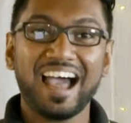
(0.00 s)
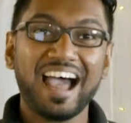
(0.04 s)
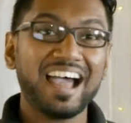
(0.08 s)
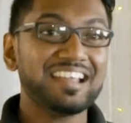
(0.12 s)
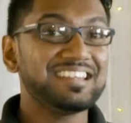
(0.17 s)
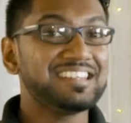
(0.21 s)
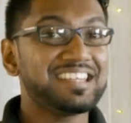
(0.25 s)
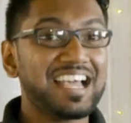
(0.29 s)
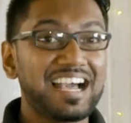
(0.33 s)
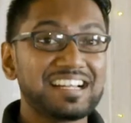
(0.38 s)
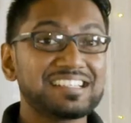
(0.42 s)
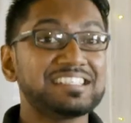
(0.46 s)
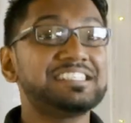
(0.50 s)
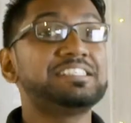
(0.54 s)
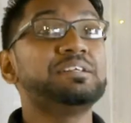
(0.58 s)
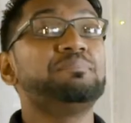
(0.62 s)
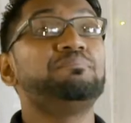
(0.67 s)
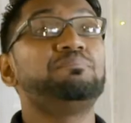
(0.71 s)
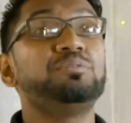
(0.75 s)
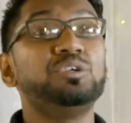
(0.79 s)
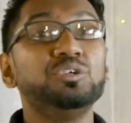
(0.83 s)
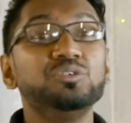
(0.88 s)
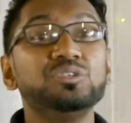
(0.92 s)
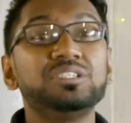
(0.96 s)
And that's
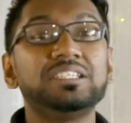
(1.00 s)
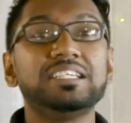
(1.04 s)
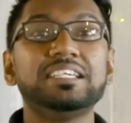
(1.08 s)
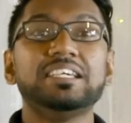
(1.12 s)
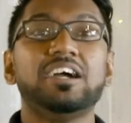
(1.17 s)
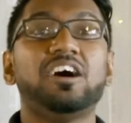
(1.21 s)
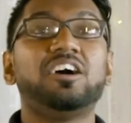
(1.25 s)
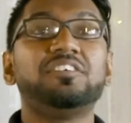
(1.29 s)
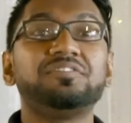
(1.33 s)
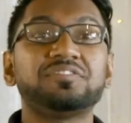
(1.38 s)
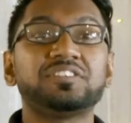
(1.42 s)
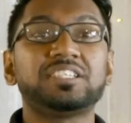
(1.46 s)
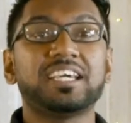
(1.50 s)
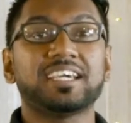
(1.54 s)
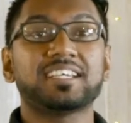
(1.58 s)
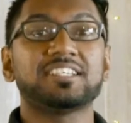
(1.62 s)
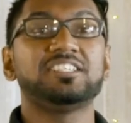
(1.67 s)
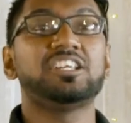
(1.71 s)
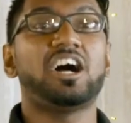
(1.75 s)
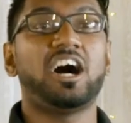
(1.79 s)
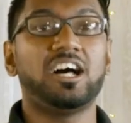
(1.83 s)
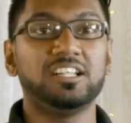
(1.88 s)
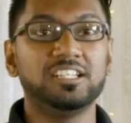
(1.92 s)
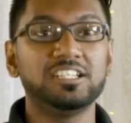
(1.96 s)
the beauty of
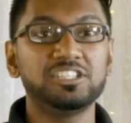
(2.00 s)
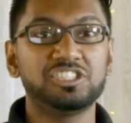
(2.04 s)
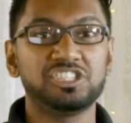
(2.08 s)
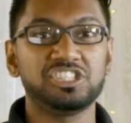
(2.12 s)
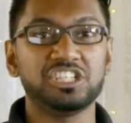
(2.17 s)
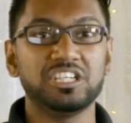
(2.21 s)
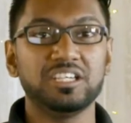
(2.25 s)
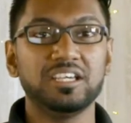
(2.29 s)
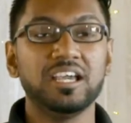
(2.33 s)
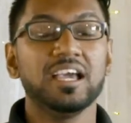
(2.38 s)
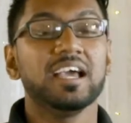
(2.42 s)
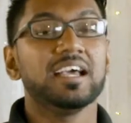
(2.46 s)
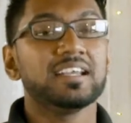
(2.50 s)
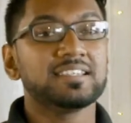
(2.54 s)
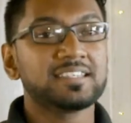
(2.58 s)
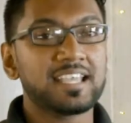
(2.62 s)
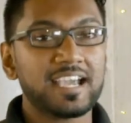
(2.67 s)
technology.